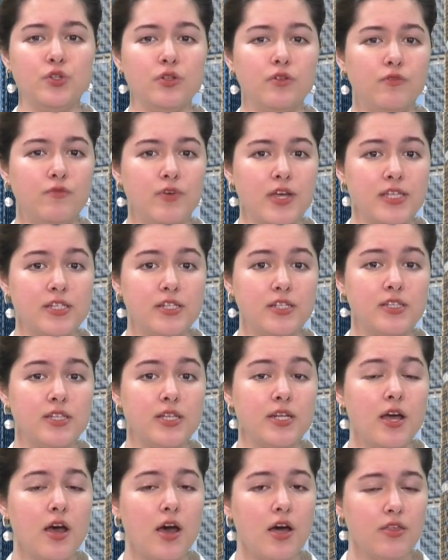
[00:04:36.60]
investors
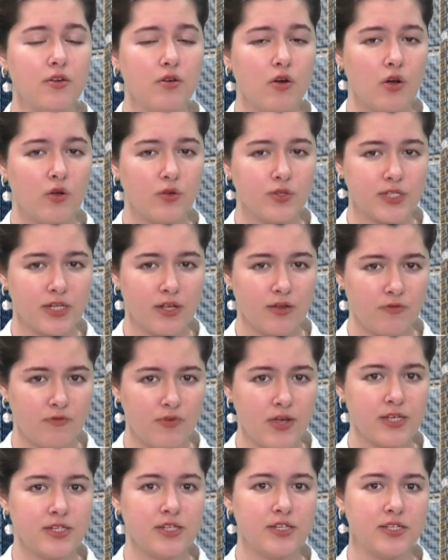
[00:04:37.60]
and other wholesale
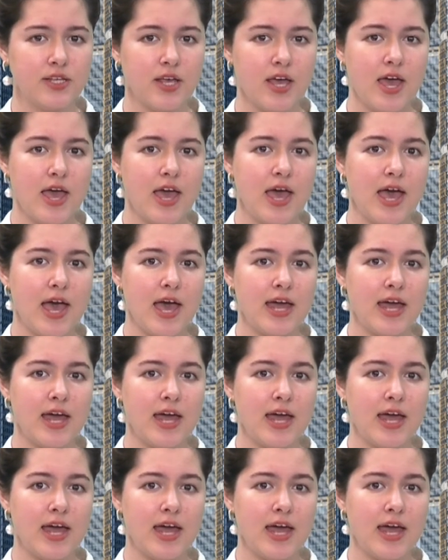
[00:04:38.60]
investors at